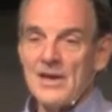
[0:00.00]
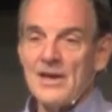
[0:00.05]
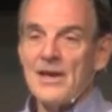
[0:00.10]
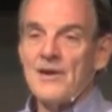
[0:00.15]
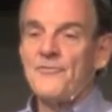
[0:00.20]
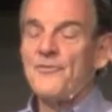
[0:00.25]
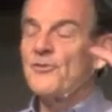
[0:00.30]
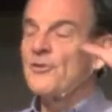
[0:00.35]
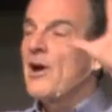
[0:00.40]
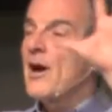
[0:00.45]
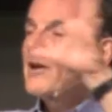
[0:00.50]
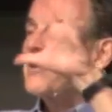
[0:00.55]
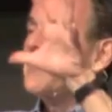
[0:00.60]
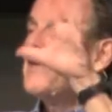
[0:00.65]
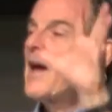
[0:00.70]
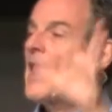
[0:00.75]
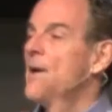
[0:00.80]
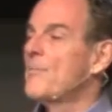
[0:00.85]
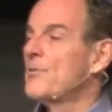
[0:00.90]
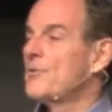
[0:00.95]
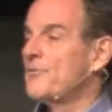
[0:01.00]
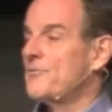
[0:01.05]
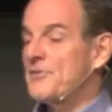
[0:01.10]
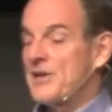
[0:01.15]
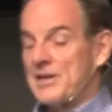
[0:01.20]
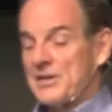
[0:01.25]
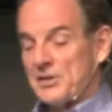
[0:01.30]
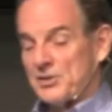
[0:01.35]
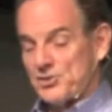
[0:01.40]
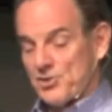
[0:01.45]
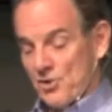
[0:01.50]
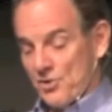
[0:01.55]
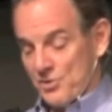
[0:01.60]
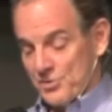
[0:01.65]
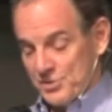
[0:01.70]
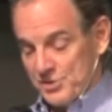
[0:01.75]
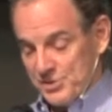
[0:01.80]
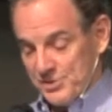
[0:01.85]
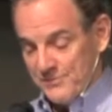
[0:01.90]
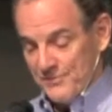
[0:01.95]
If you're not in the habit of attending
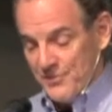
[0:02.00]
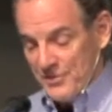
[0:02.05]
church,